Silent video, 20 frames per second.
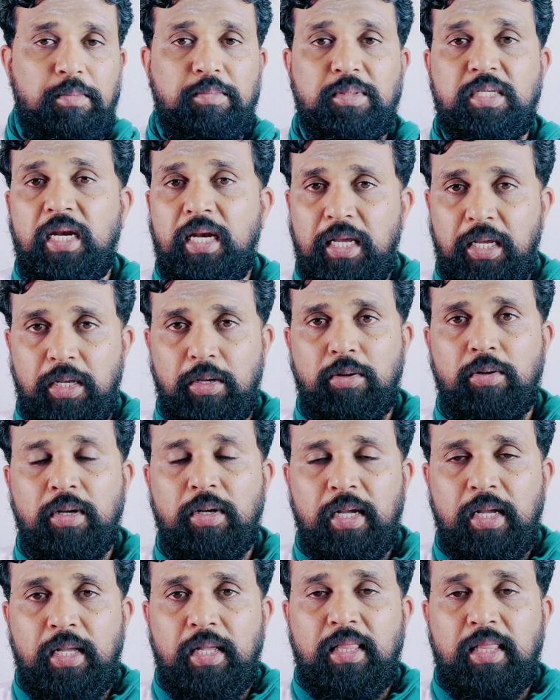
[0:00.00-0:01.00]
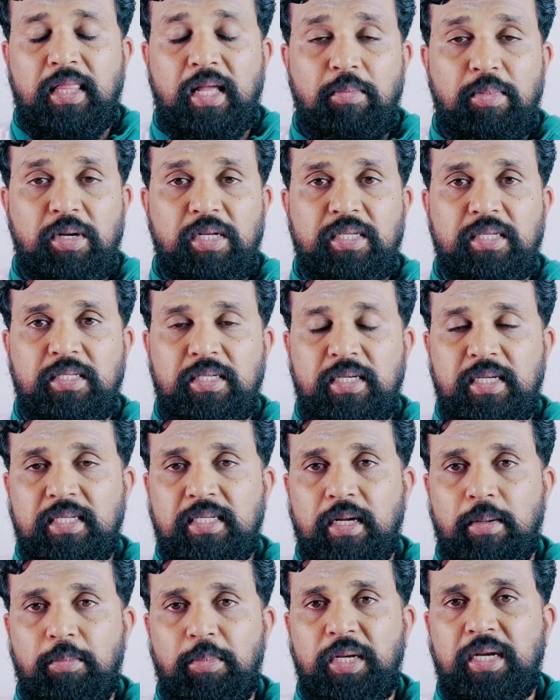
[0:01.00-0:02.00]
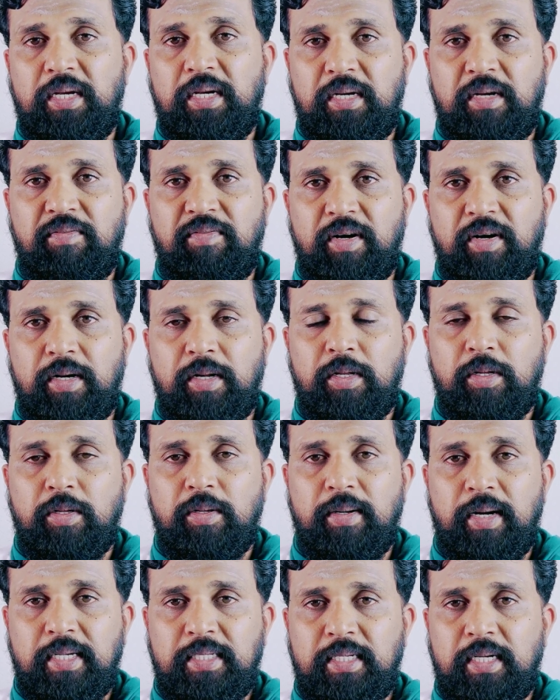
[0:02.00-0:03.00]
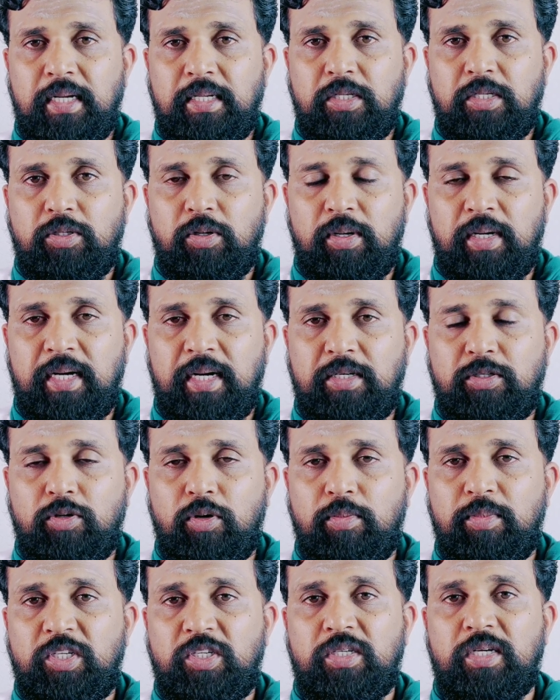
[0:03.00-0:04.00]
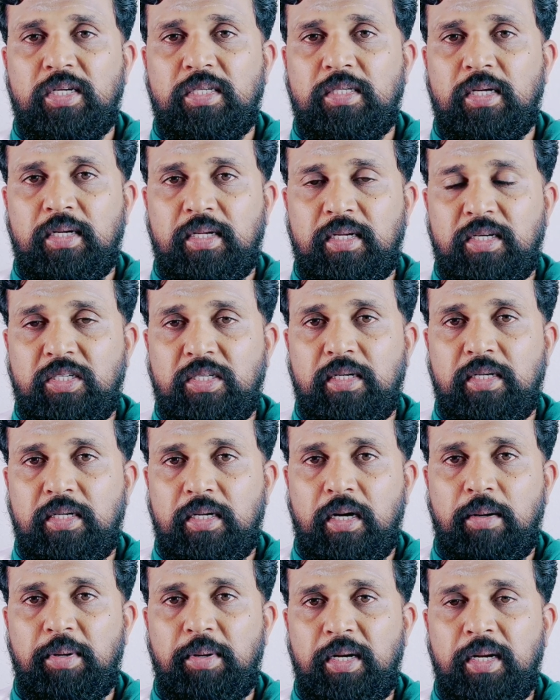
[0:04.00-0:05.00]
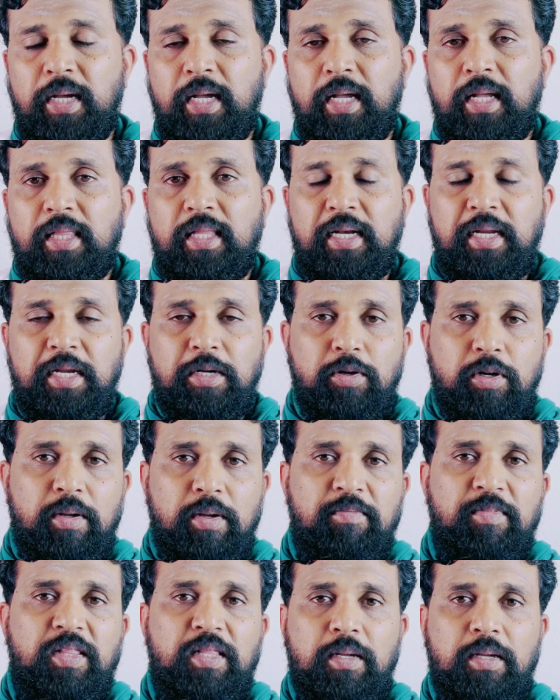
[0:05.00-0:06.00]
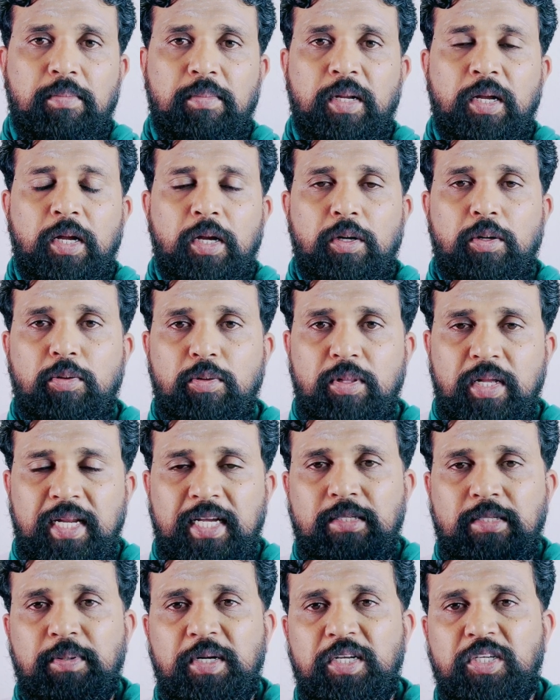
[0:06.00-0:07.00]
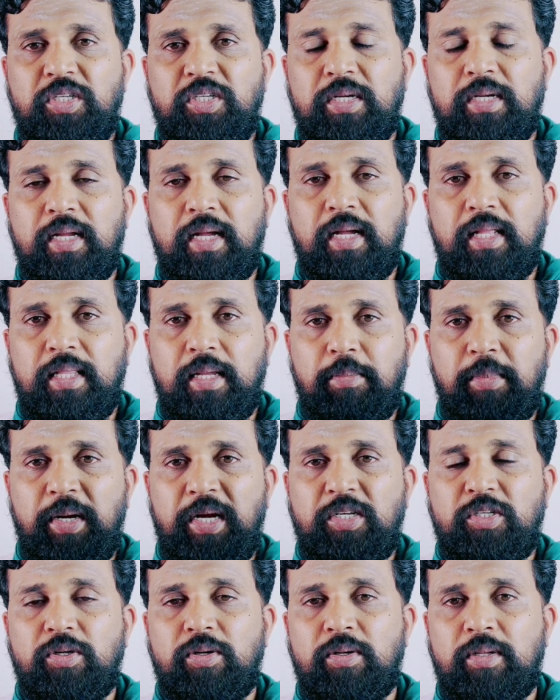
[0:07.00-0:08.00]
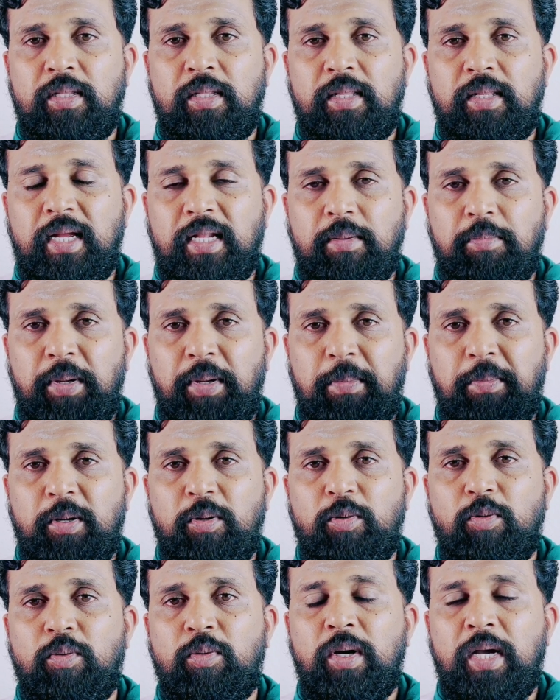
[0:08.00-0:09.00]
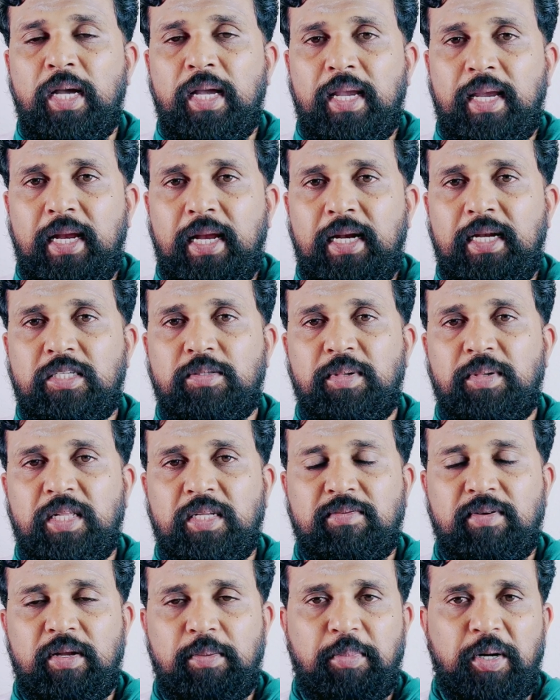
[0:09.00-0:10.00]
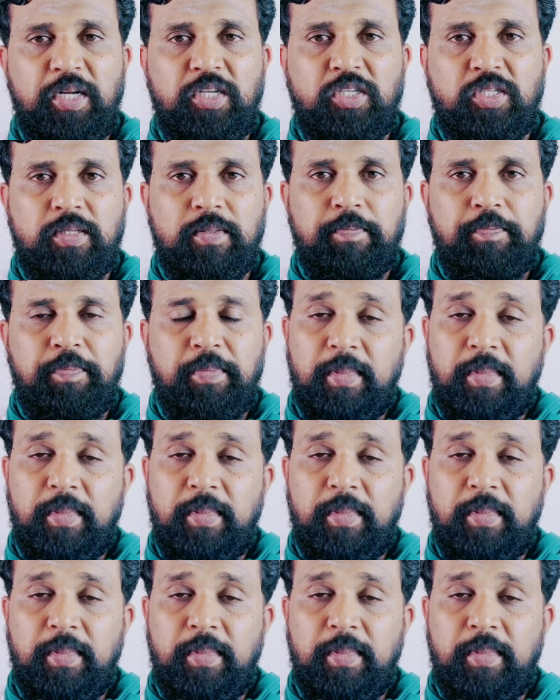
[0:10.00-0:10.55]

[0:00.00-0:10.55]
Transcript: I'm telling you, Tamil's history is completely different. Rajaraja Cholan had so much trust on Krishnan Raman that he took him with him to that expedition, and they made sure that the people who killed his brothers were punished.